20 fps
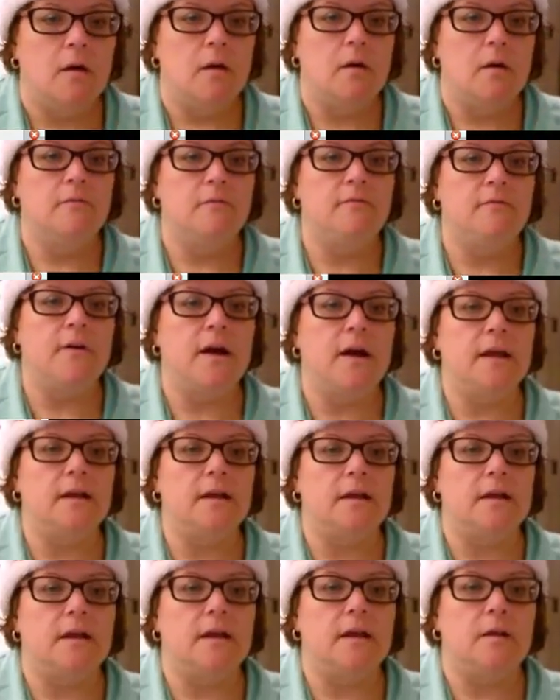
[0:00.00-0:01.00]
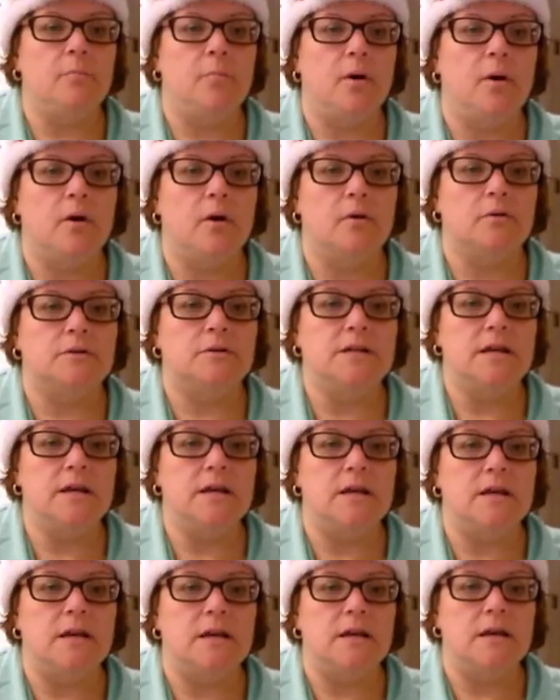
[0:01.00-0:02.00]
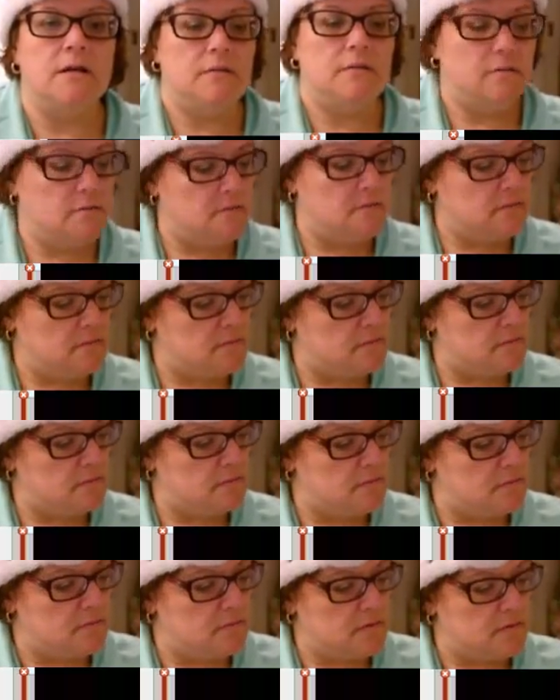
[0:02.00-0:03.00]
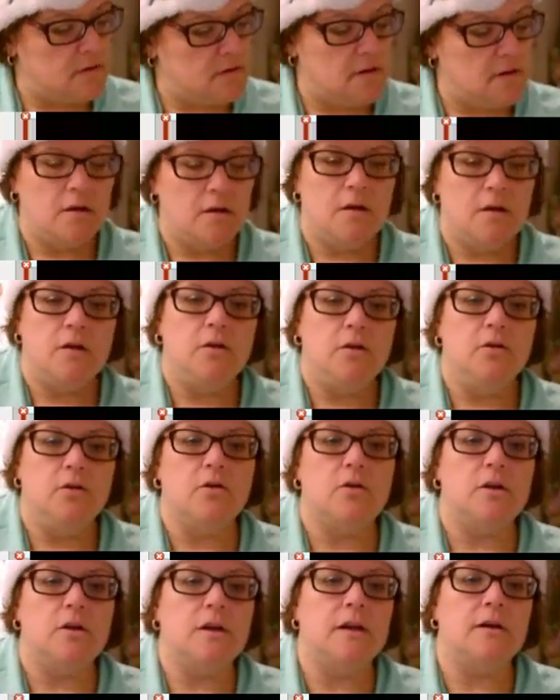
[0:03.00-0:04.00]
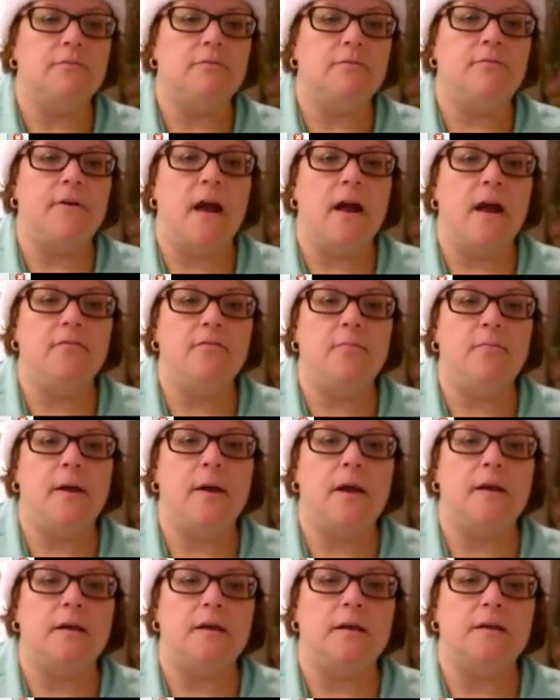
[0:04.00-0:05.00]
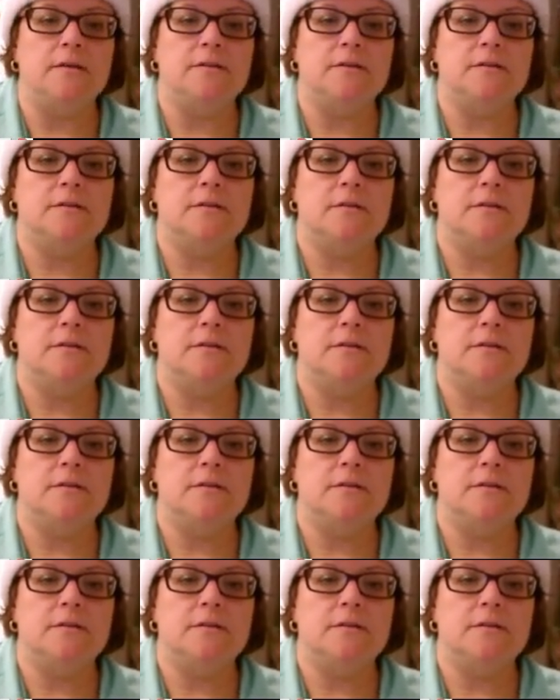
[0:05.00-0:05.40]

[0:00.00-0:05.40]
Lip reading: Finally, part D, you're going to get 5 pennies.